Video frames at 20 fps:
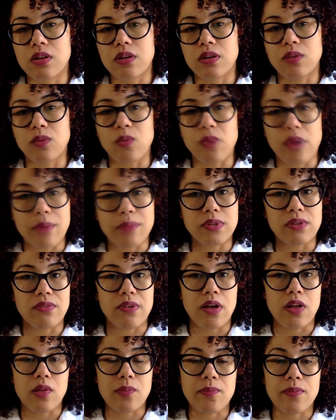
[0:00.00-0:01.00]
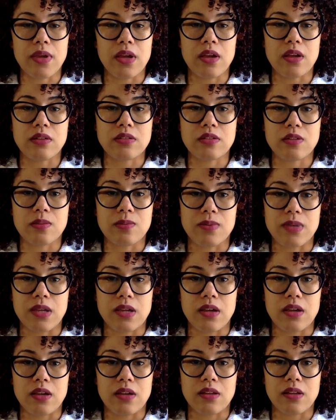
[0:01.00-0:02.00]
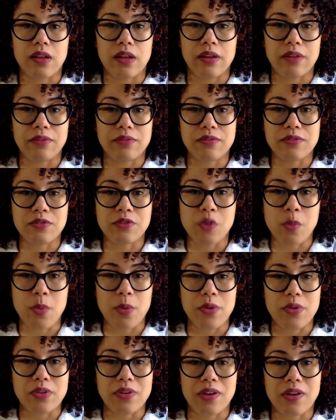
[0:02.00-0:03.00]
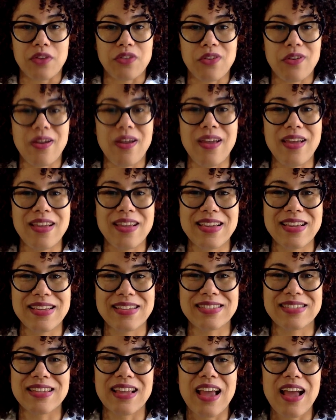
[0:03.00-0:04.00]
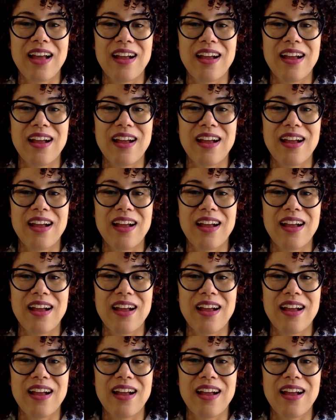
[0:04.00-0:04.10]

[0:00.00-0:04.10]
web development to be like super dangerous.